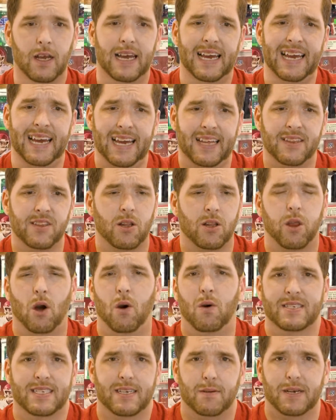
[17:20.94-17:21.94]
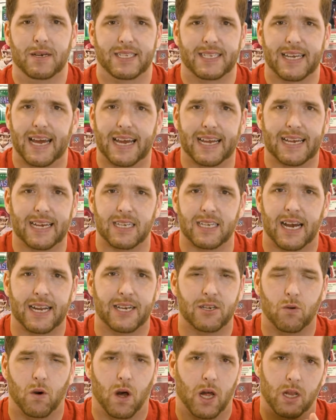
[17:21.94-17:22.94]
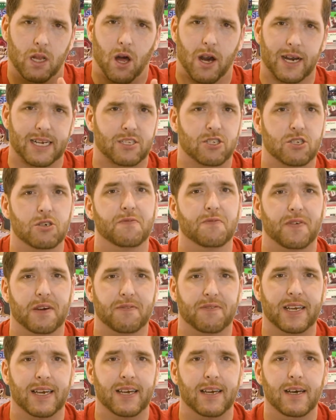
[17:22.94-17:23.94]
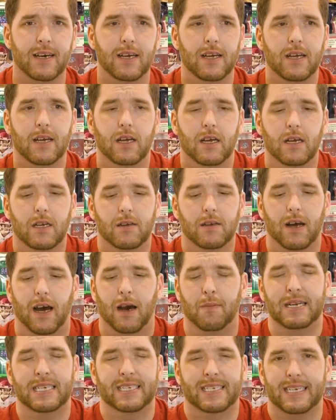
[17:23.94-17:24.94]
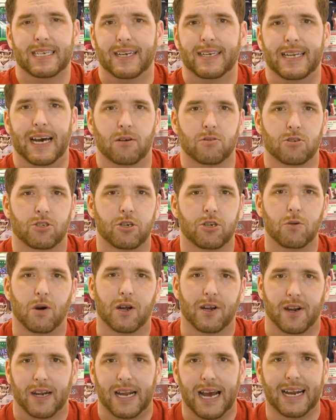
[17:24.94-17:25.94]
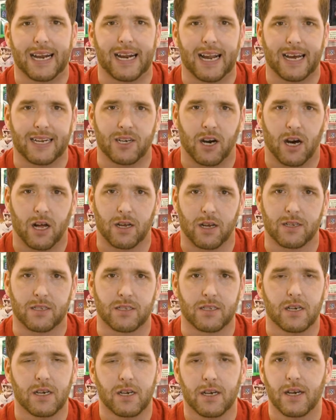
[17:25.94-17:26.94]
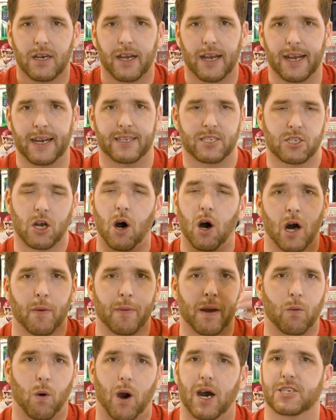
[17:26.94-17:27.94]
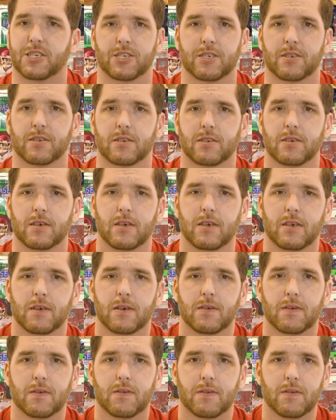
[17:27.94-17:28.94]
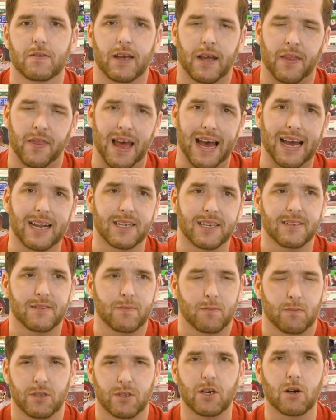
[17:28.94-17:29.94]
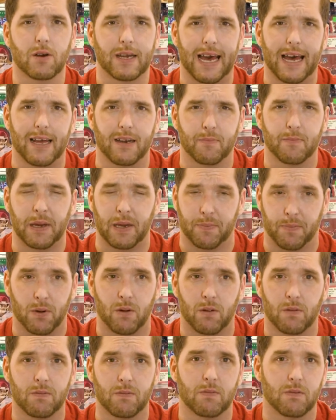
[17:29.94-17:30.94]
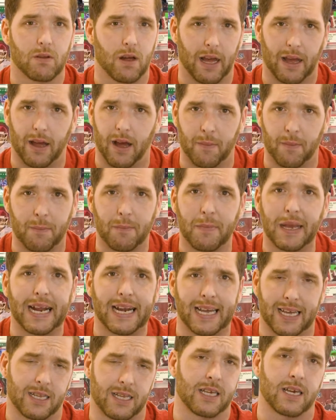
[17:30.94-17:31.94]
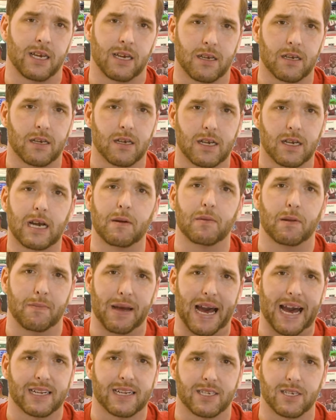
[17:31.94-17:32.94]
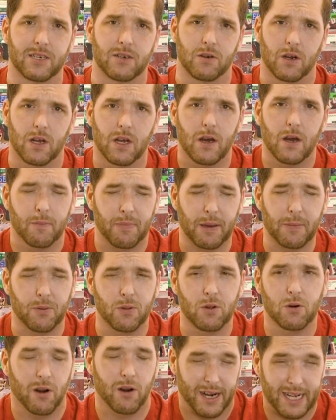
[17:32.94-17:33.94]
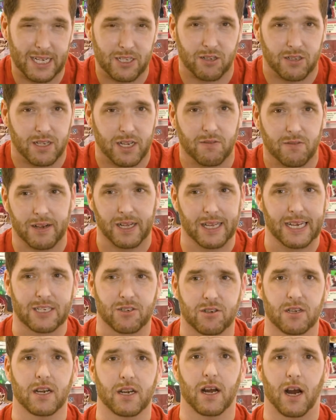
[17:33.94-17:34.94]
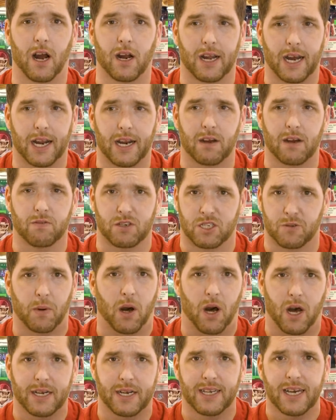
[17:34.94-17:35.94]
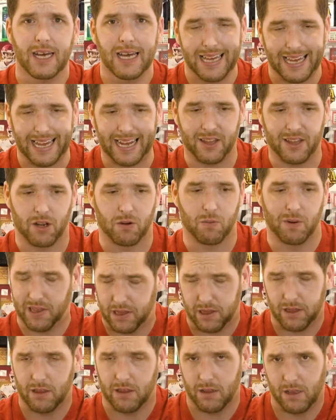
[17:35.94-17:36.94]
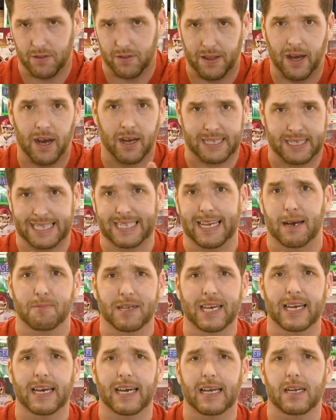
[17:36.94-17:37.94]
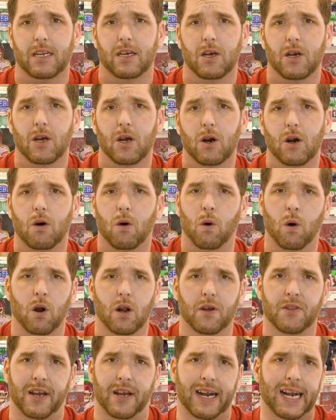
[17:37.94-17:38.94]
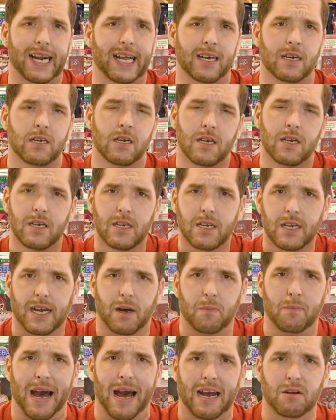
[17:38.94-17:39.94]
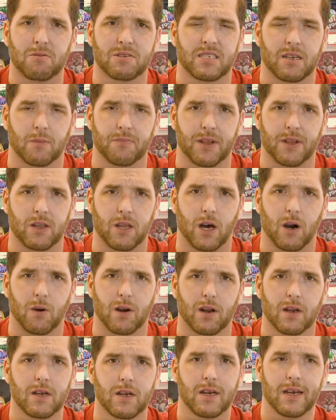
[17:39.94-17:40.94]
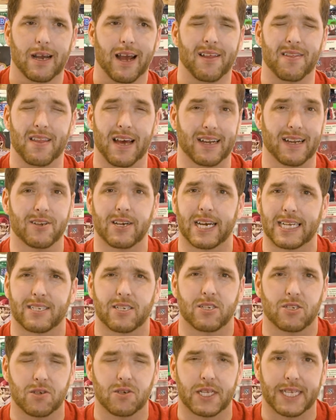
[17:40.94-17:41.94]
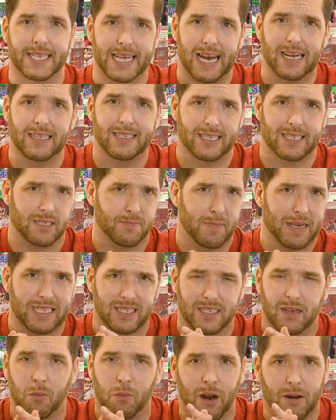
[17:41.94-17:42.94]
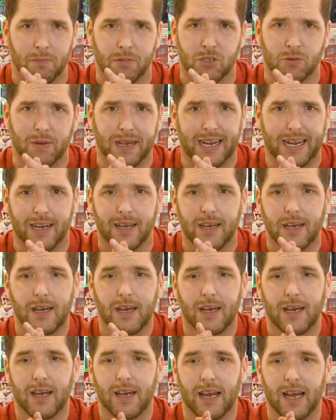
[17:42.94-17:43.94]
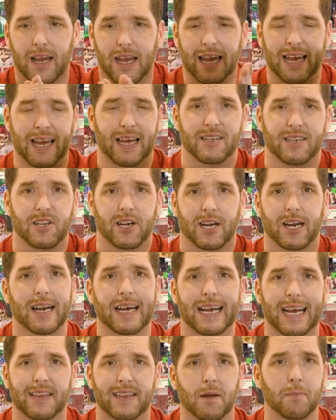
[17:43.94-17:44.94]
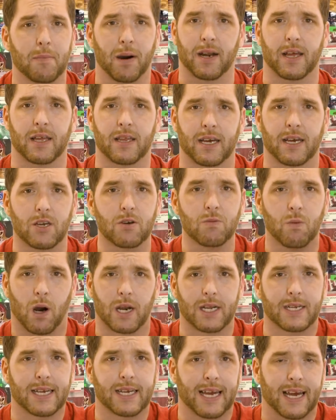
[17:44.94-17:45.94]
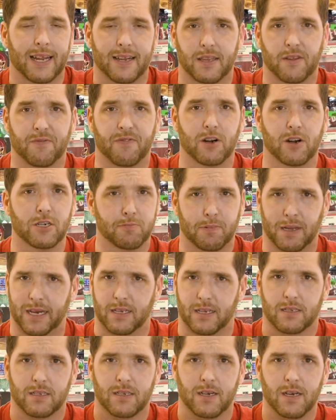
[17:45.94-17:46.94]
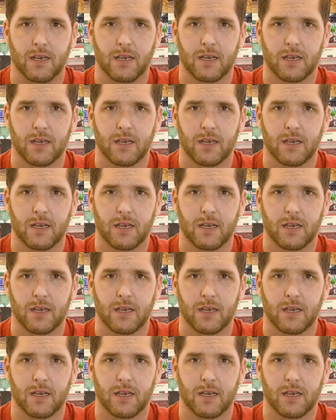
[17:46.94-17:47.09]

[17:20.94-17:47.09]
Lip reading: and the lowest I'm going to take, I knew all along, is $250, I'm going to send out $299 to all my watchers. And then you'll get people immediately coming back to you. People who are interested, really interested, are going to respond either with accepting it, or they're going to come back with something lower, and then you get to do the dance and meet somewhere in between, and you're going to get the money that you wanted to get in the first place.